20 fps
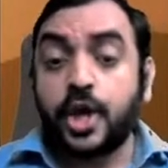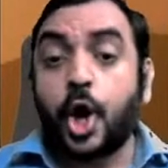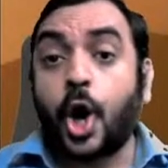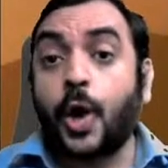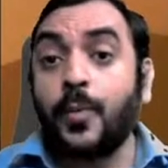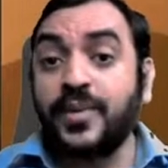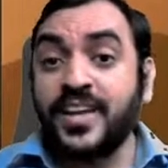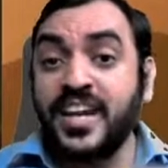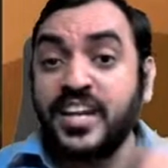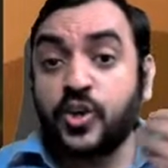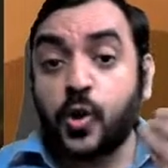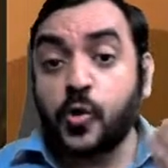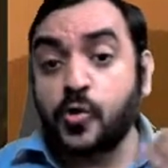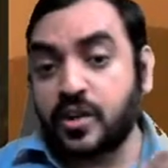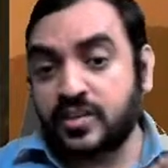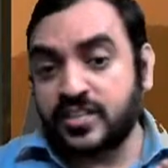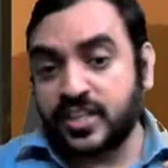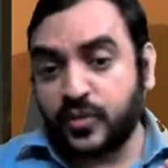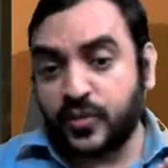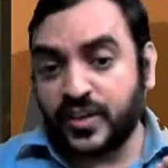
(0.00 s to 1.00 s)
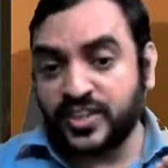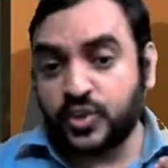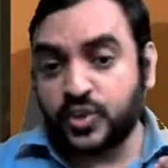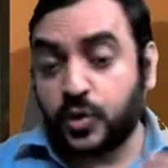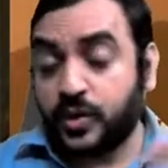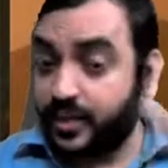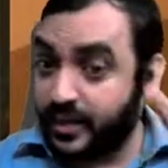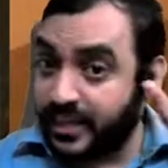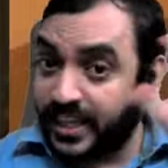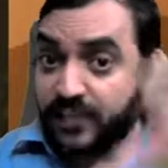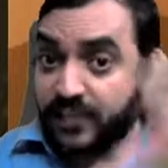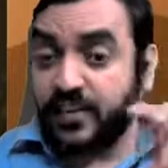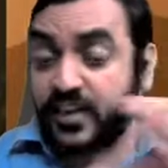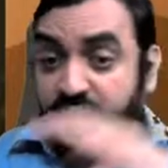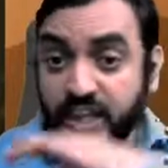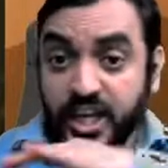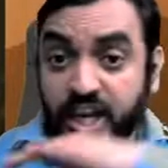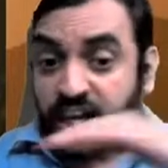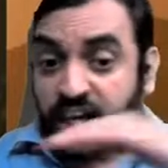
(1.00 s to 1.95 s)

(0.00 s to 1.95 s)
how many total service holder given?